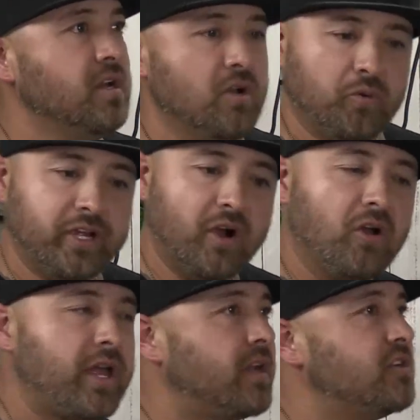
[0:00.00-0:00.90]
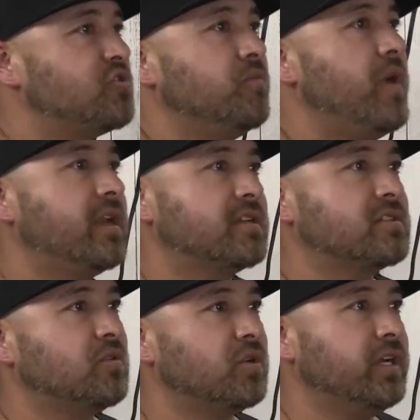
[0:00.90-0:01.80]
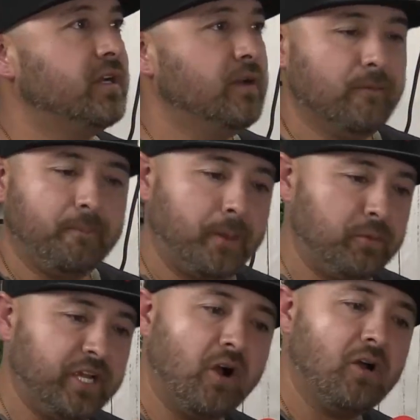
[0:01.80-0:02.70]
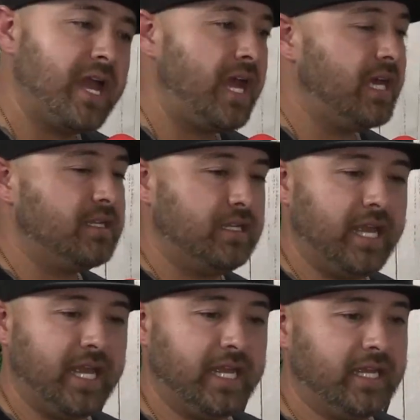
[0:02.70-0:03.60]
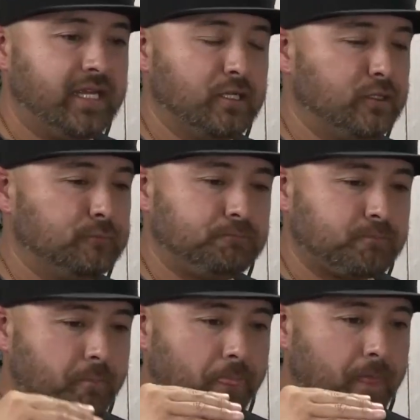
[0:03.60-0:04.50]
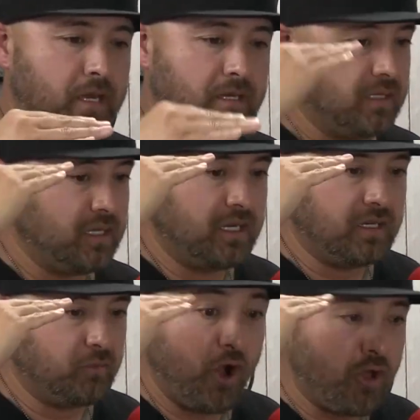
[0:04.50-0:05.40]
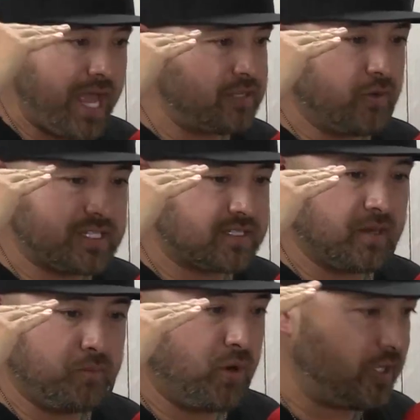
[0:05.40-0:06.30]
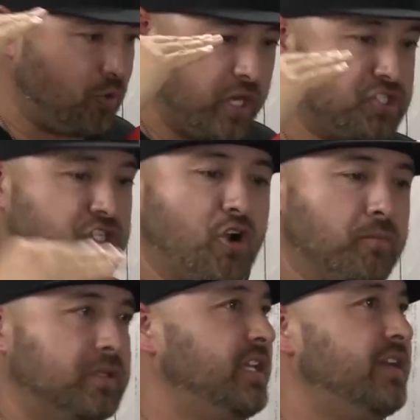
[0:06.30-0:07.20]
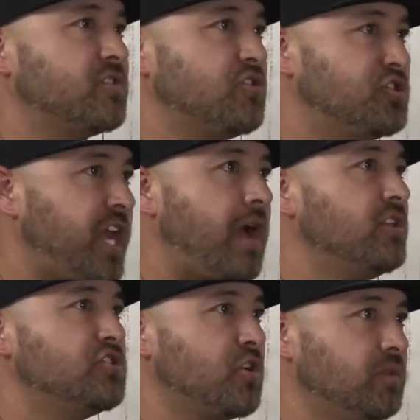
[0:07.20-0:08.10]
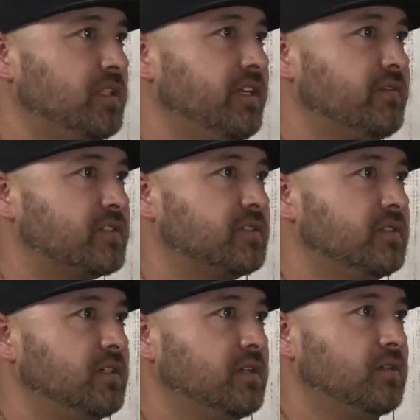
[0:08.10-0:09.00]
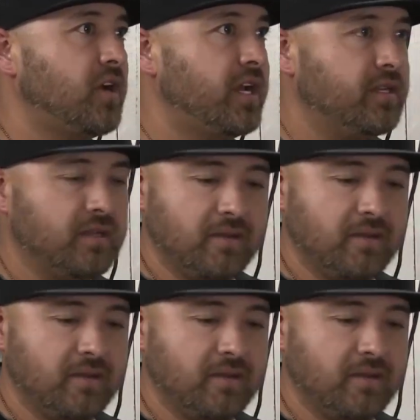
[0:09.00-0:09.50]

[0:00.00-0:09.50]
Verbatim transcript: We all had a traumatic story. We all had a uh, we all had to at some point question our beliefs or challenge our beliefs, right?